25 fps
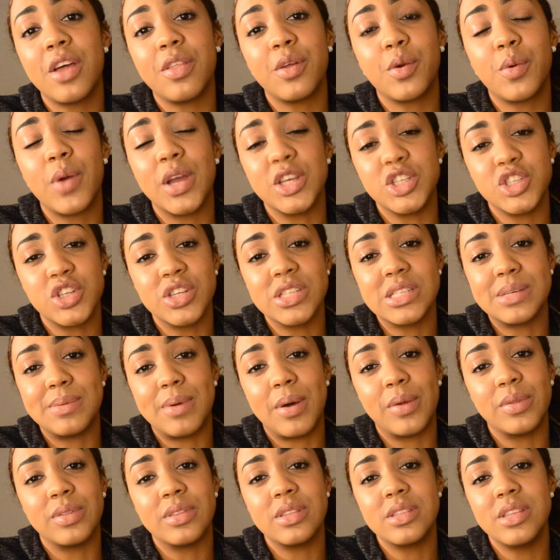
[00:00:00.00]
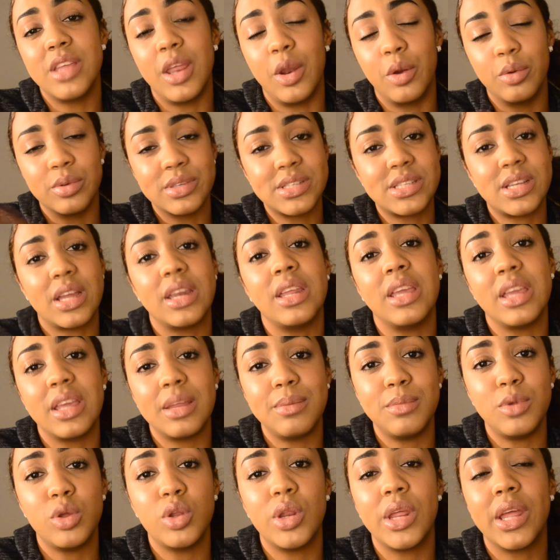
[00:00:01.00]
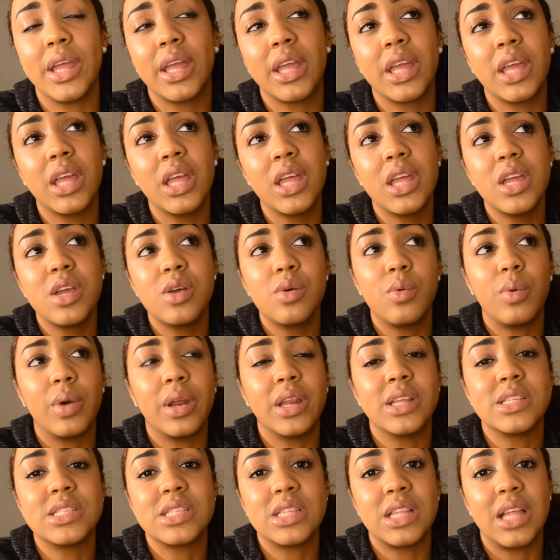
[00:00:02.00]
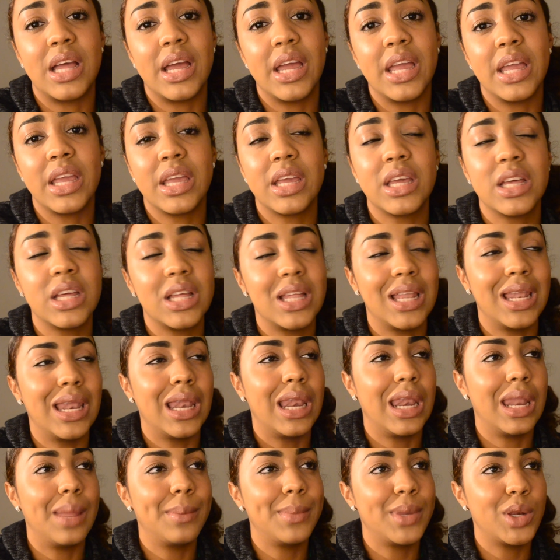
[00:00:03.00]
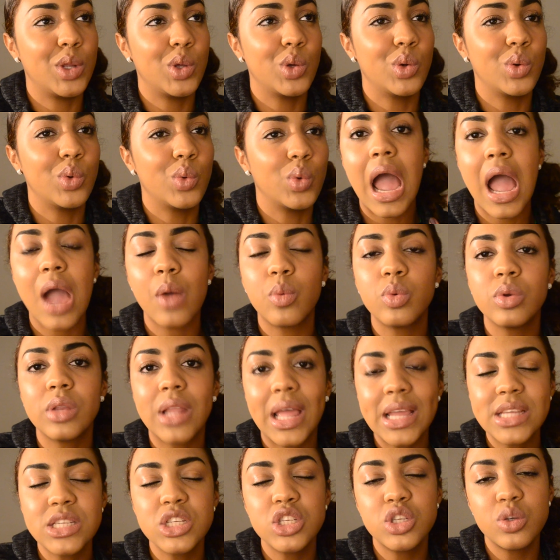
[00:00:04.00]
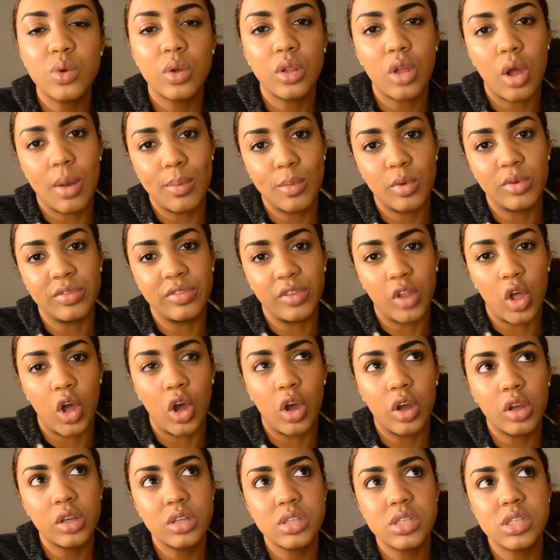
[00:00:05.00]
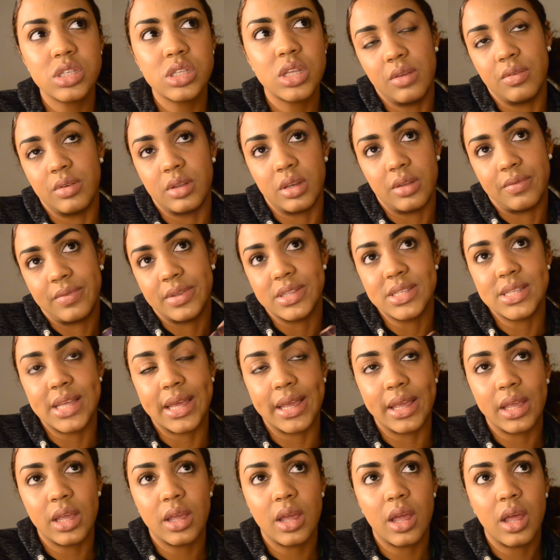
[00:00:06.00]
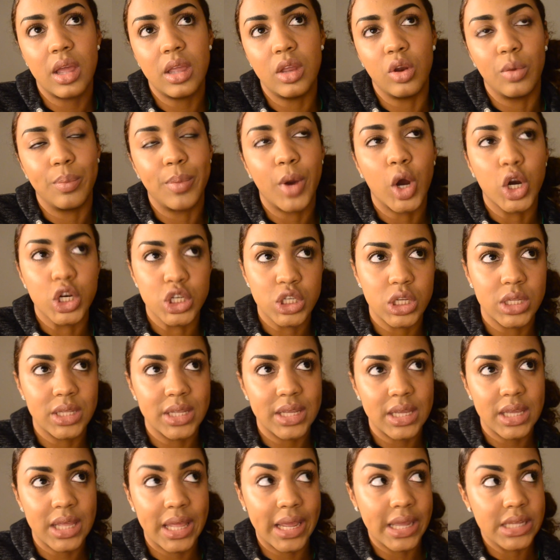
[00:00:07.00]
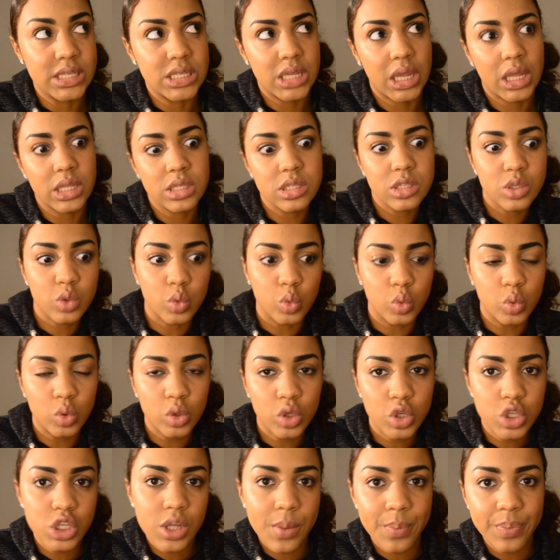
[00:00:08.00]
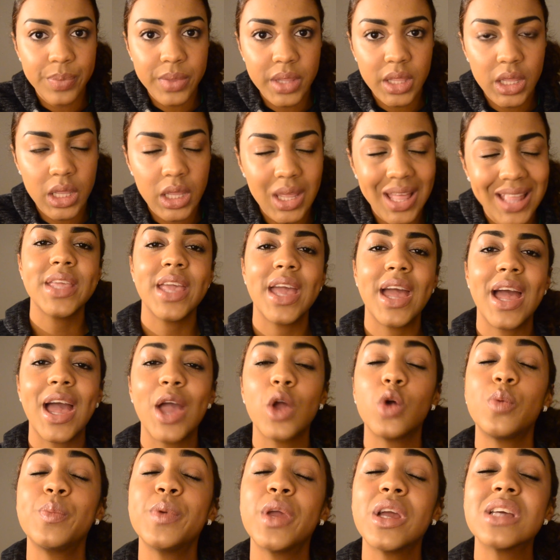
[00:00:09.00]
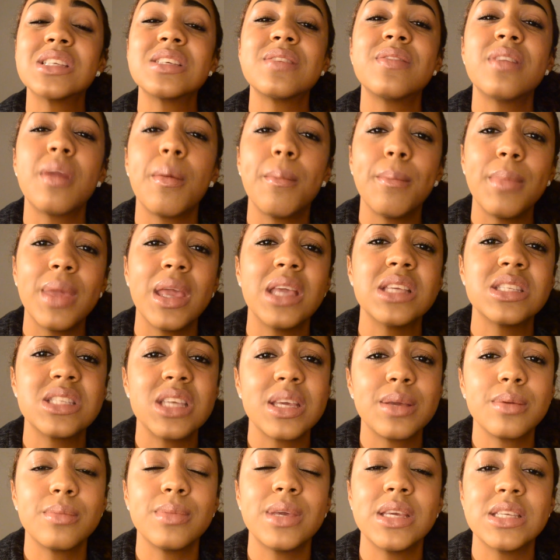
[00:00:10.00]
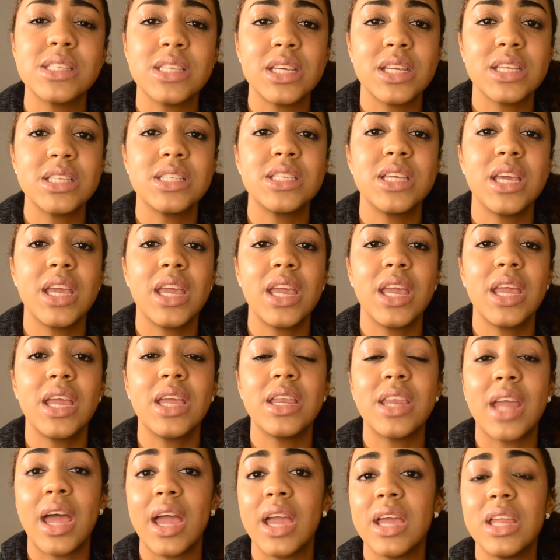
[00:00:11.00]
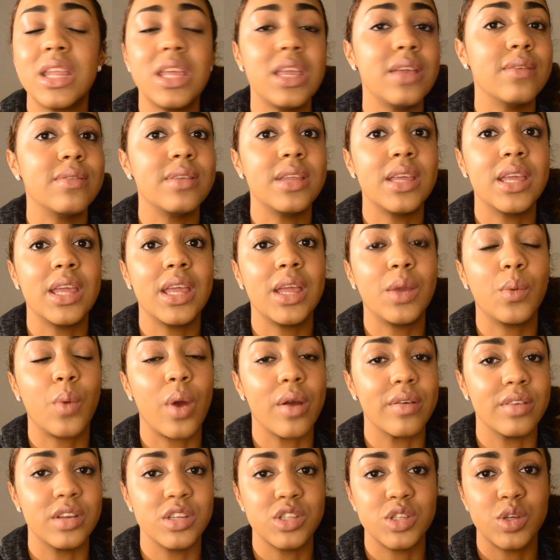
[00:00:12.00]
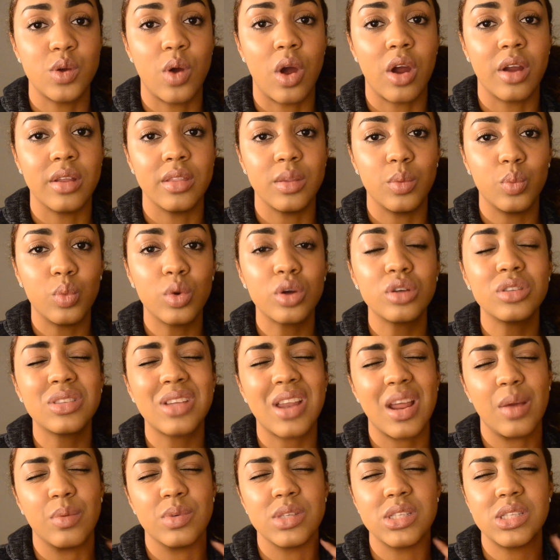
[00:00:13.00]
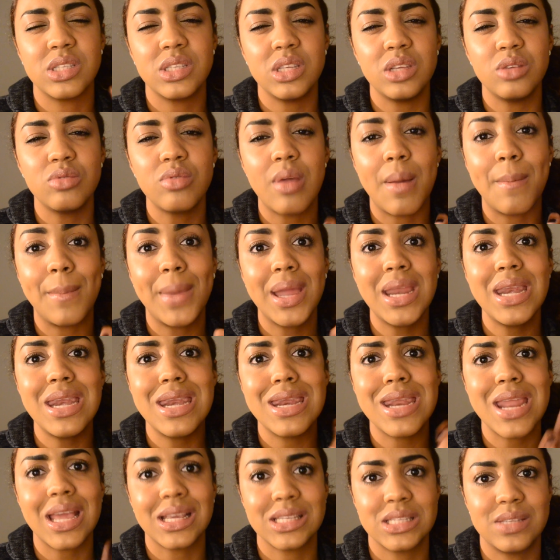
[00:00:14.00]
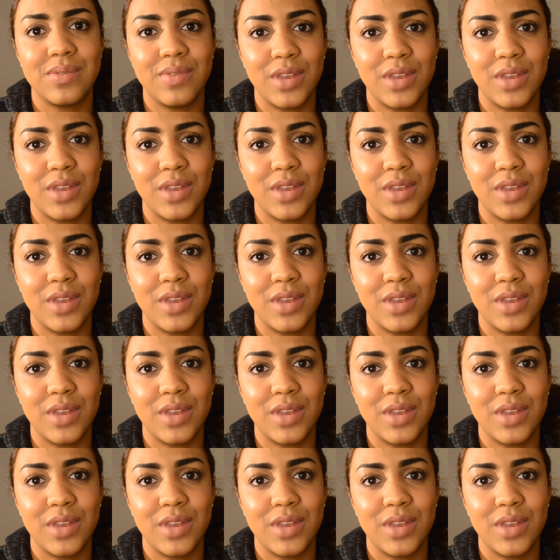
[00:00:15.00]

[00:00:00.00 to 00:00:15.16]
other questions about, you know, studying in Munich, what it's like, let me know. I would like to do a lot more vlogs, even if it's like, you know, partially like a day at school or something. Yeah, I hope you guys have an amazing day, night, evening, wherever it is you are in the world, and I will see you in my next